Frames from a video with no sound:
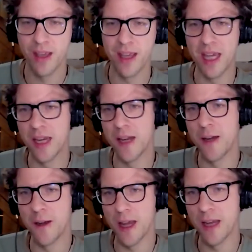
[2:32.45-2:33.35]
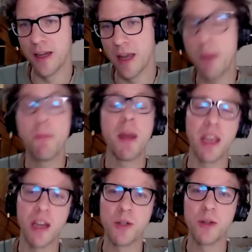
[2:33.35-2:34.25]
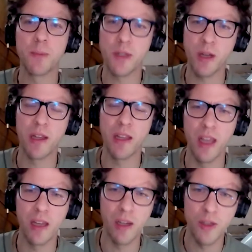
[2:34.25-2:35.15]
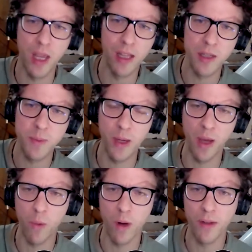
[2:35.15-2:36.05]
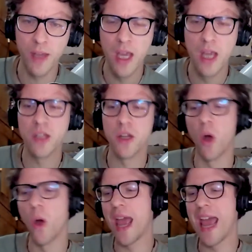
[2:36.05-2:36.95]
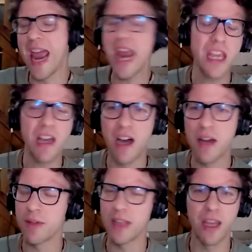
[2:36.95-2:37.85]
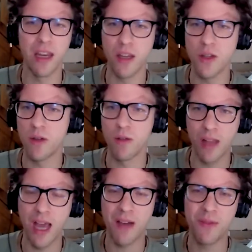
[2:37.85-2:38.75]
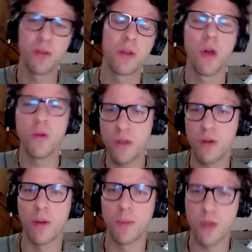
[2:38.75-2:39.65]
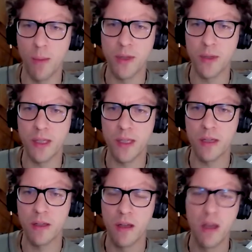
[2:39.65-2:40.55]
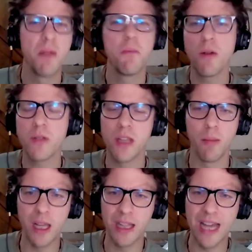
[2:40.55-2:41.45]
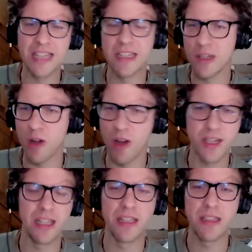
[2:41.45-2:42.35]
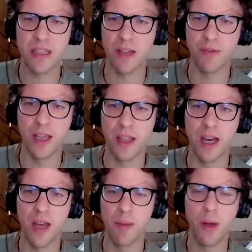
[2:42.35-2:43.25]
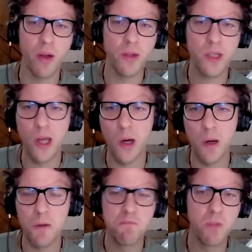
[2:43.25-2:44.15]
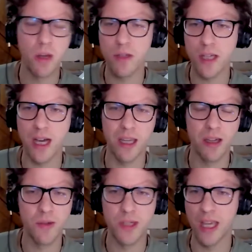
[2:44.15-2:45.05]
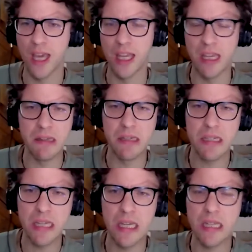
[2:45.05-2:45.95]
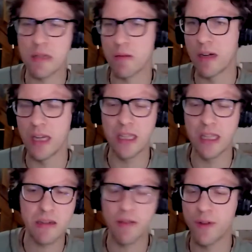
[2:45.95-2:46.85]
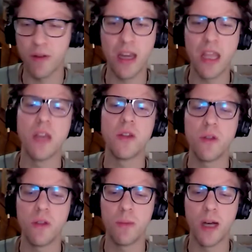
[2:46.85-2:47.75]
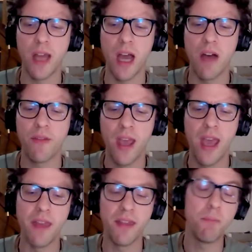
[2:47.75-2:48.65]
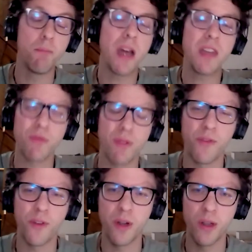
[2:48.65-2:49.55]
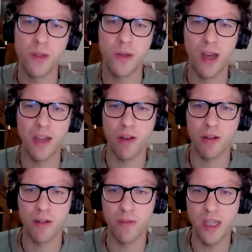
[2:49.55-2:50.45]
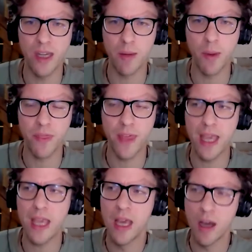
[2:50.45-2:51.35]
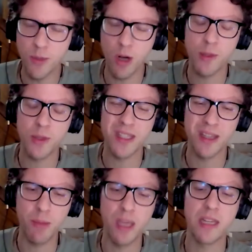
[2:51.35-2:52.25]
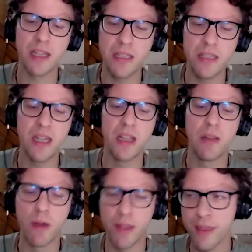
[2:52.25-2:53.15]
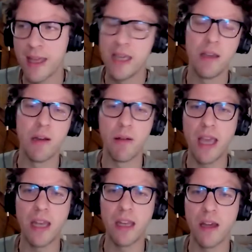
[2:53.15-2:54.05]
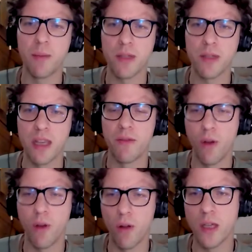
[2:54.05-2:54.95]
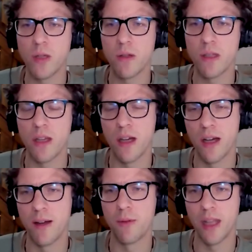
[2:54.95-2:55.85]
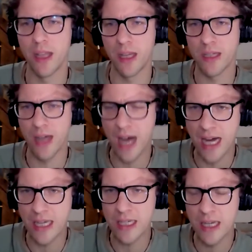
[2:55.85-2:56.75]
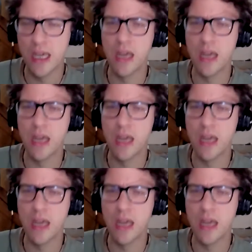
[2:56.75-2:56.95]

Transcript: In many countries, particularly in the English-speaking world. So any eye-related issue you'll have, you'll go to your optometrist. Mostly it'll be glasses, contact lenses, stuff like that, but also, you know, diagnosing any disease or any discomfort, any issue you might have, and they might refer you to an eye doctor if needed, but optometrists can basically deal with, you know, 80–90% of all issues relating to eyes.